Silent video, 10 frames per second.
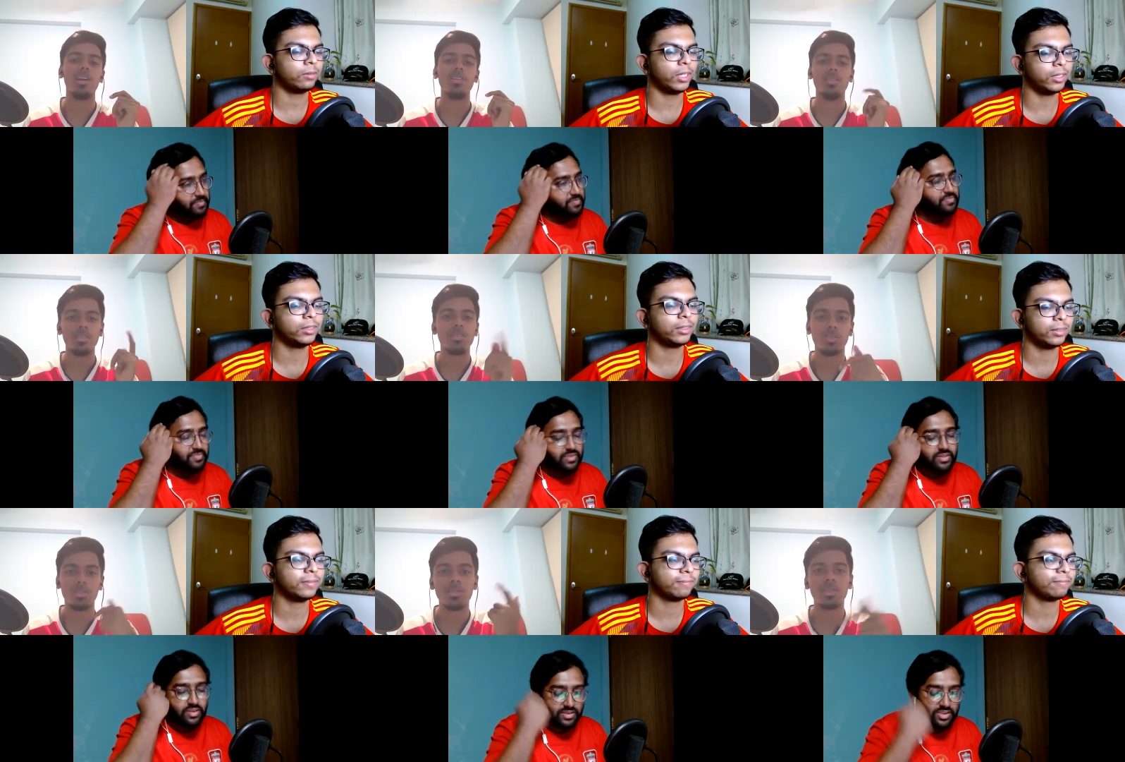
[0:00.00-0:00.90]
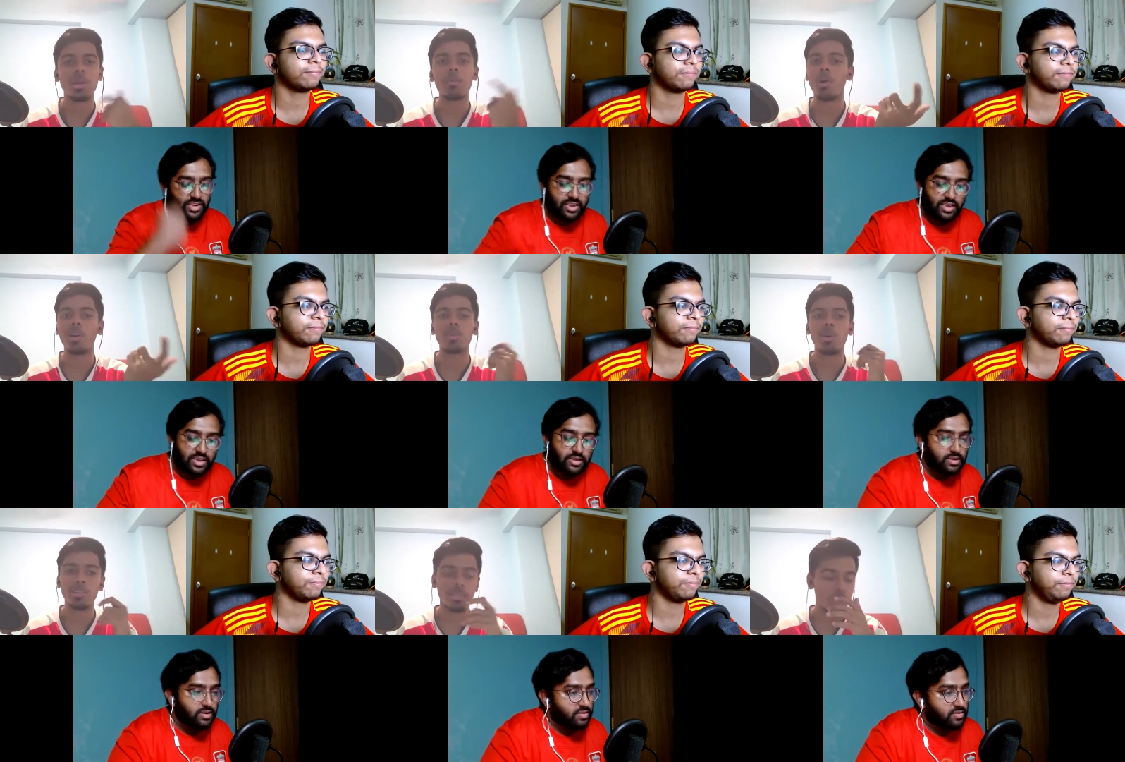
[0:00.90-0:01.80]
Speaker 1: right. Took exactly. them quite quite
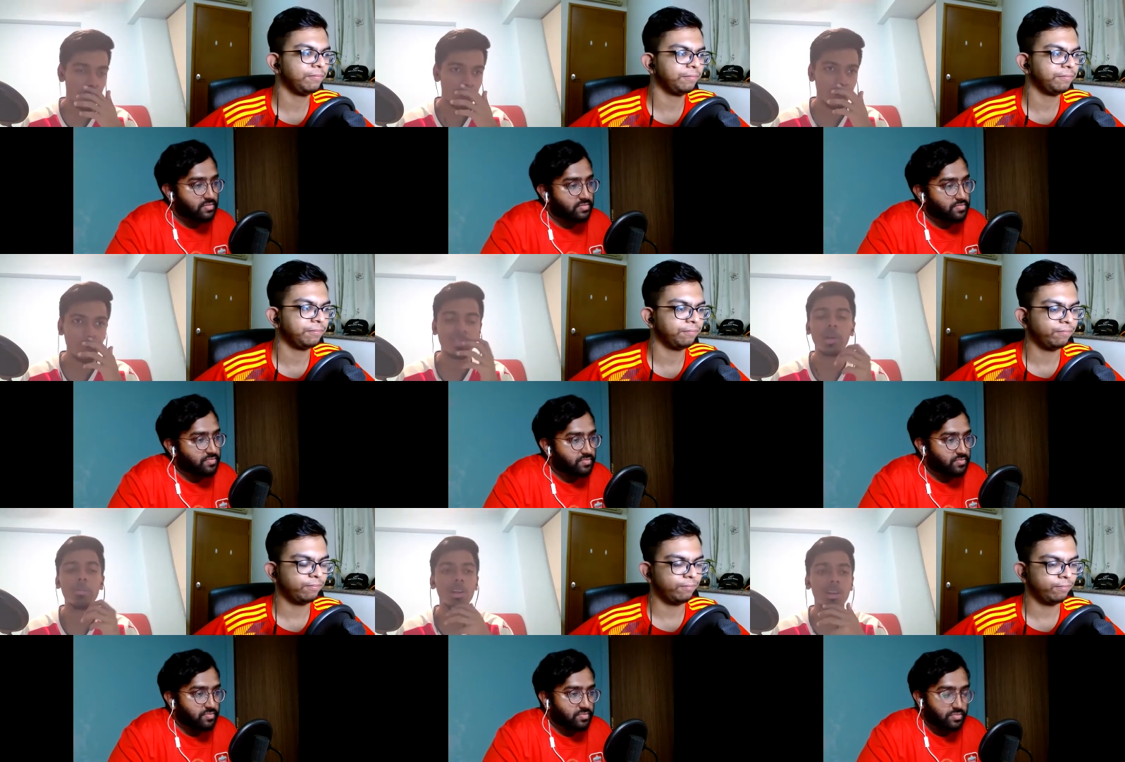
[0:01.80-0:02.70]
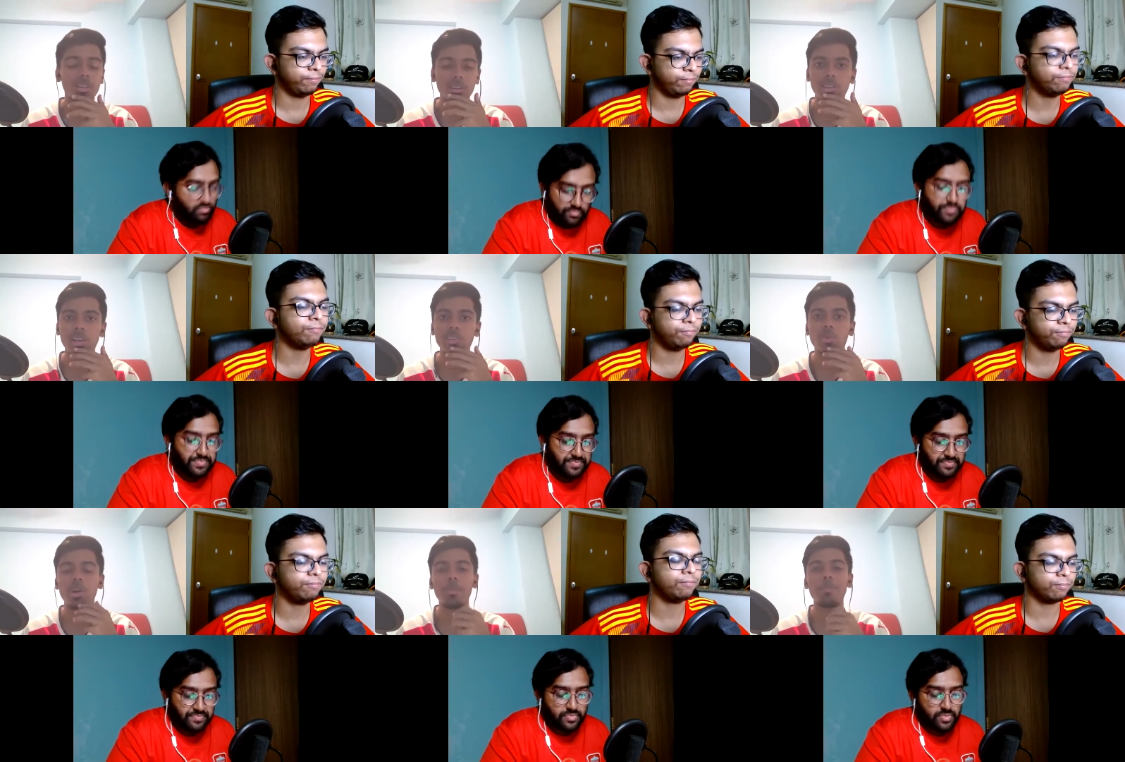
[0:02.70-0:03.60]
a, quite a lot of time now. That's mm-hmm.
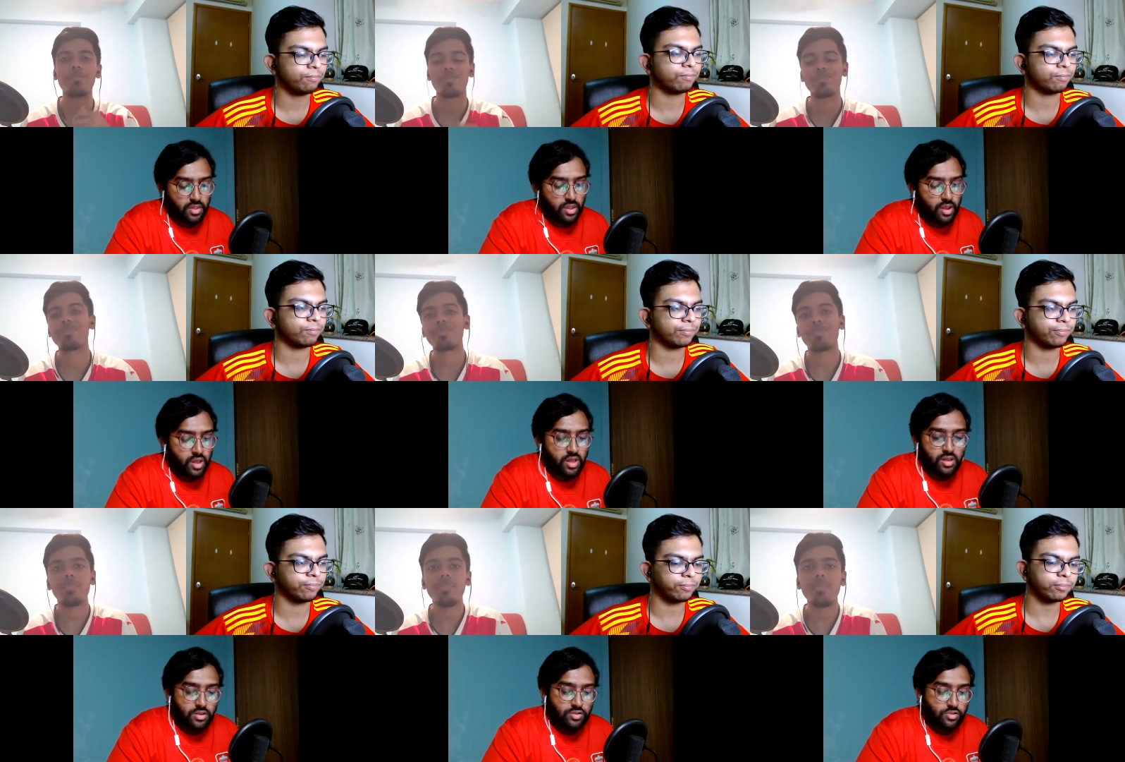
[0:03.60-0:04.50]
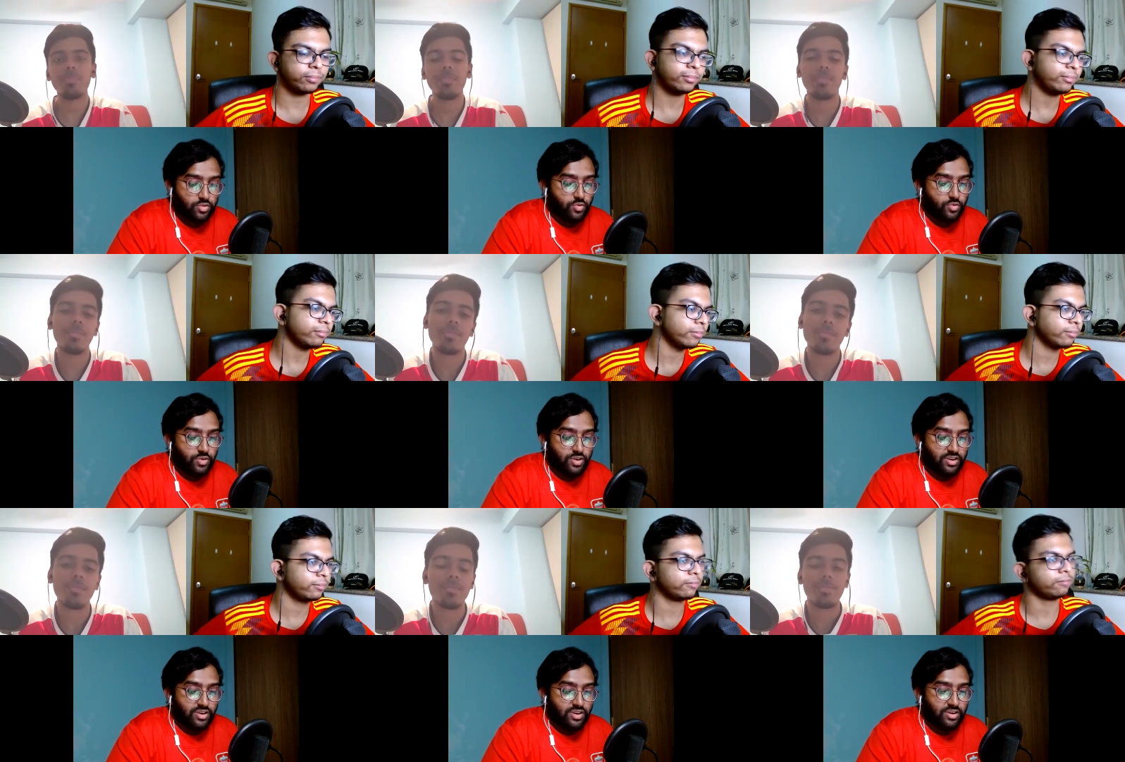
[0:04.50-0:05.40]
why.
Speaker 2: So
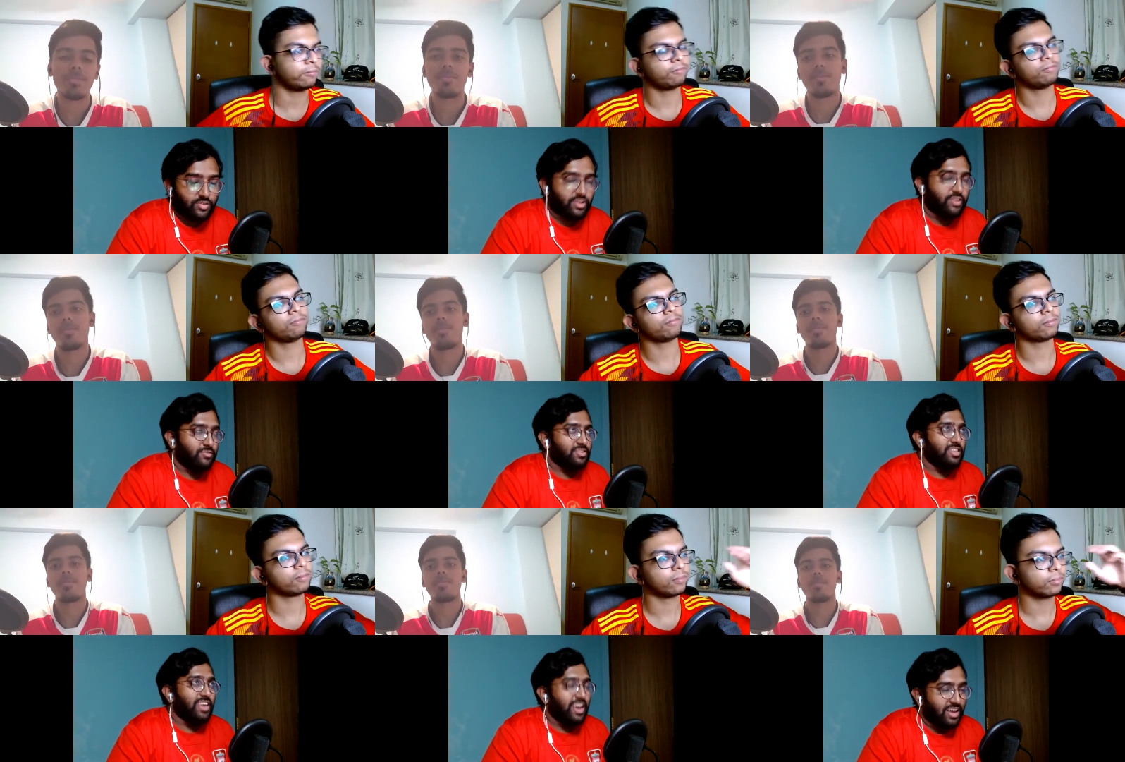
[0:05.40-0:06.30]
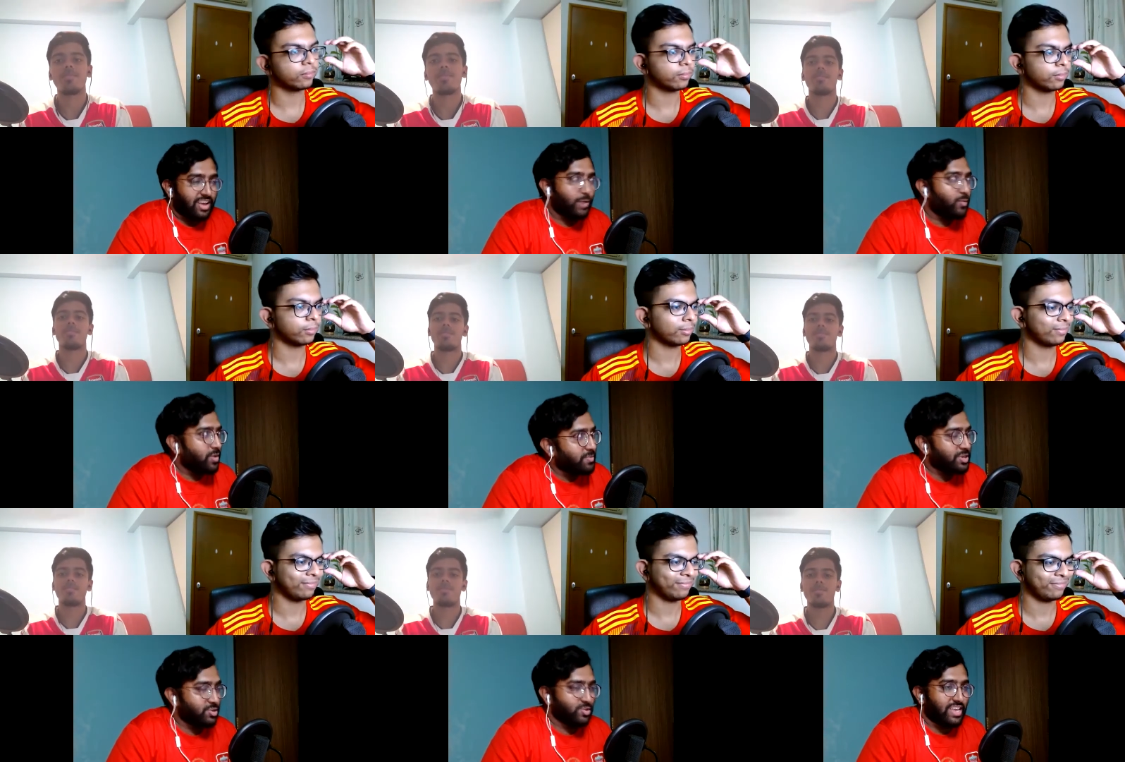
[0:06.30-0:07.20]
uh, okay, firstly, I, I want to make
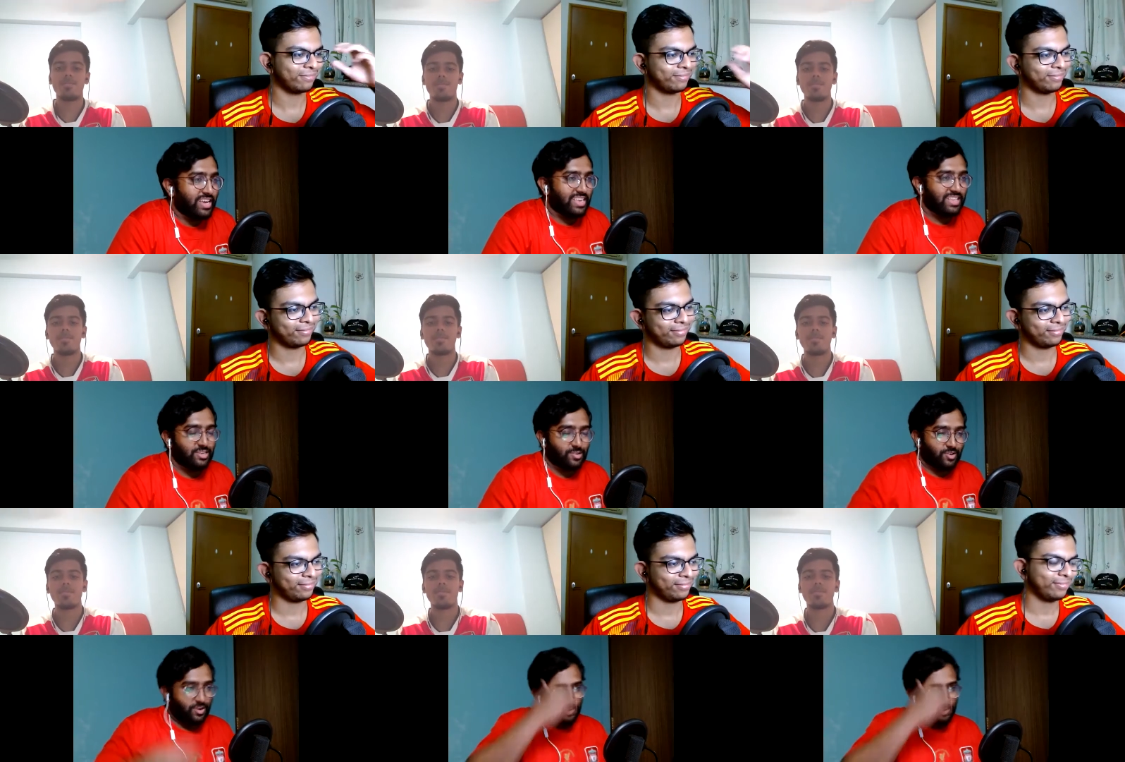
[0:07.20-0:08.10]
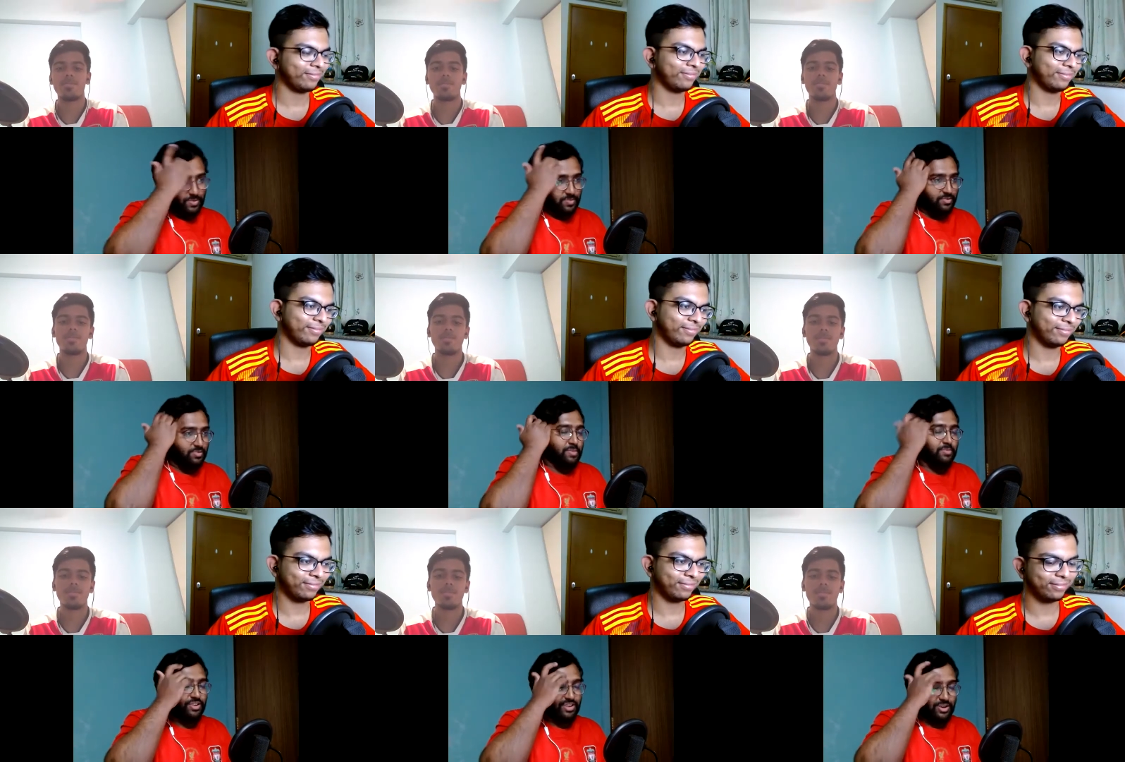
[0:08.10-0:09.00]
sure that I get this correct because I want to be remembering it